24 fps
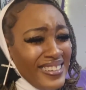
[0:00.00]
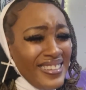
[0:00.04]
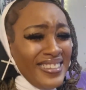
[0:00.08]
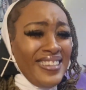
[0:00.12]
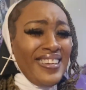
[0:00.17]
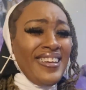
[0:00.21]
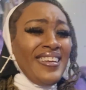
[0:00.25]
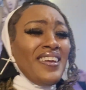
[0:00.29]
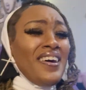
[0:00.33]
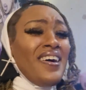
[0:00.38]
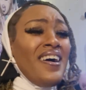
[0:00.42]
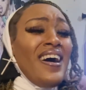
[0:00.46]

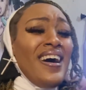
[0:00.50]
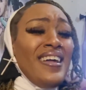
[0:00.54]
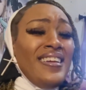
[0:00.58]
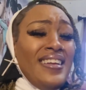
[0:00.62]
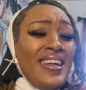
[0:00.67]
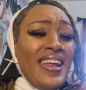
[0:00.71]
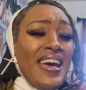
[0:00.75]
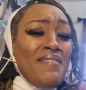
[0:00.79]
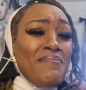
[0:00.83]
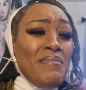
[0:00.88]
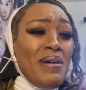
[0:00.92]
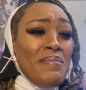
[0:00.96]
And y'all, I
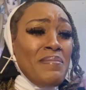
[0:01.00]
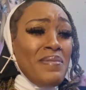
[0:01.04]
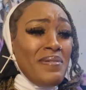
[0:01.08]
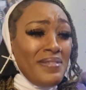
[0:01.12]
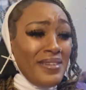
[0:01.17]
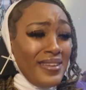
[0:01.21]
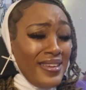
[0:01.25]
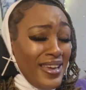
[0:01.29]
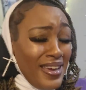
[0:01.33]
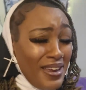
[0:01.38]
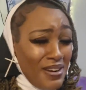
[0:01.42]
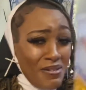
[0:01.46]
did have my
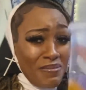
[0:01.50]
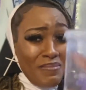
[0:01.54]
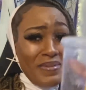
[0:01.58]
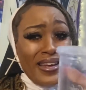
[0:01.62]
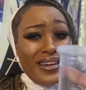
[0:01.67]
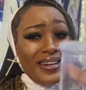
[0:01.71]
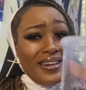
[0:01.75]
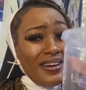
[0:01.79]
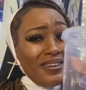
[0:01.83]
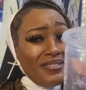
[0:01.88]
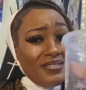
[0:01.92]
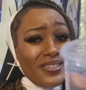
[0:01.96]
ghetto
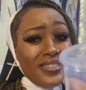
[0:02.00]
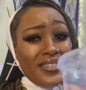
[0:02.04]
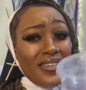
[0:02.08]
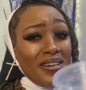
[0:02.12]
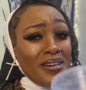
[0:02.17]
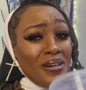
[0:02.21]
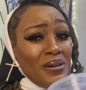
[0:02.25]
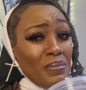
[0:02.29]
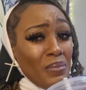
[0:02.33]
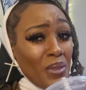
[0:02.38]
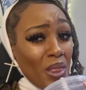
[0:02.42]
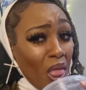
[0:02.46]
McDonald's
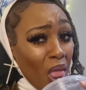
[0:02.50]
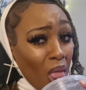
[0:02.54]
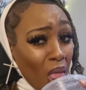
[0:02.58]
cup.